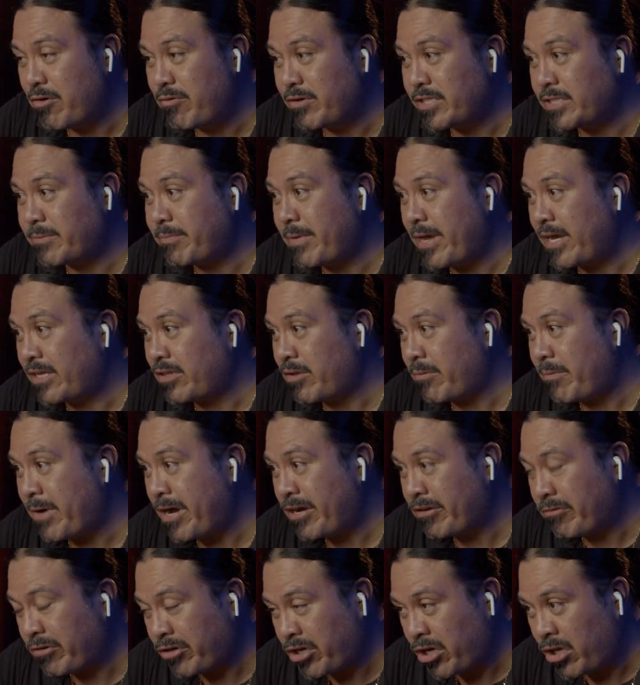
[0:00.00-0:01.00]
the respect
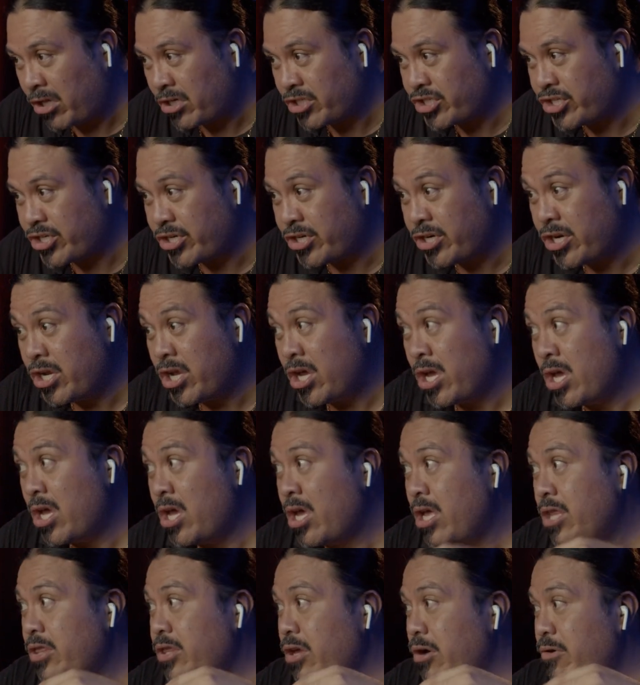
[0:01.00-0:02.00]
about the culture,
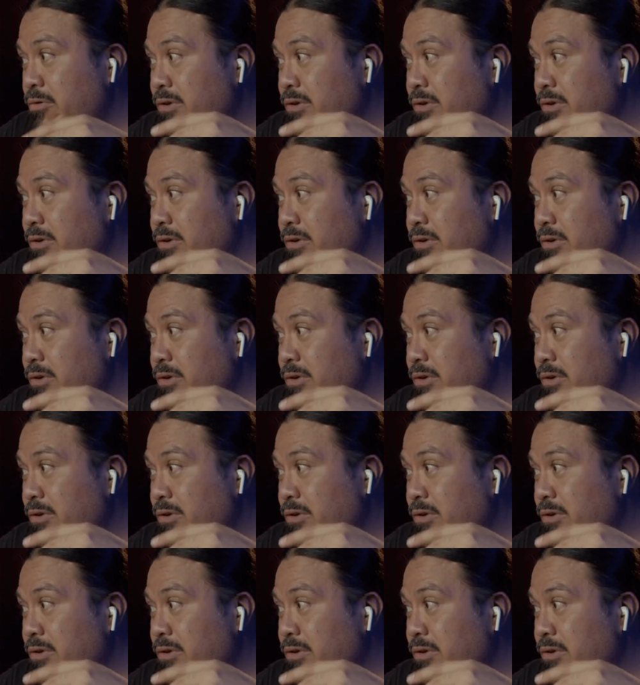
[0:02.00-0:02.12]
the